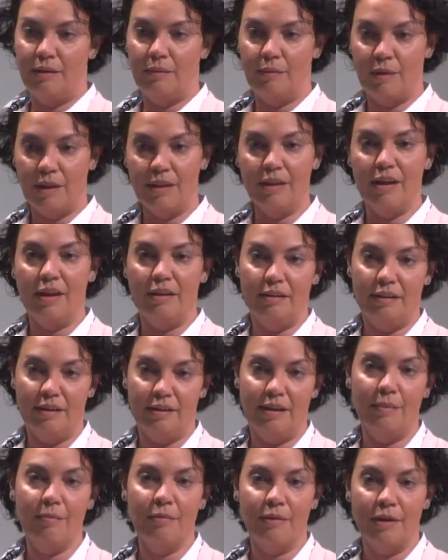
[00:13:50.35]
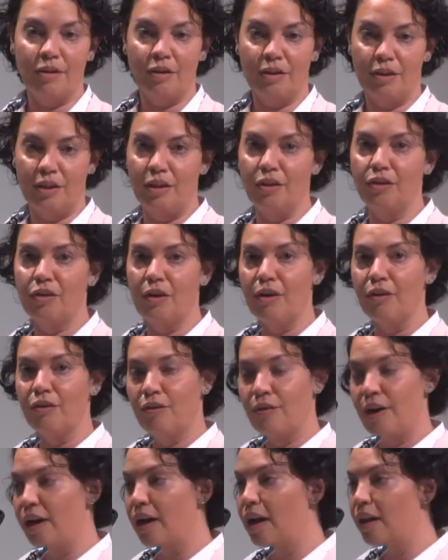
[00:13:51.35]
with us as Aboriginal and Torres
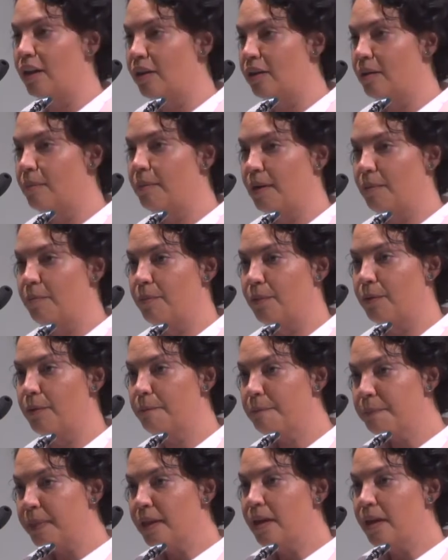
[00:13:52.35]
Strait Islander people.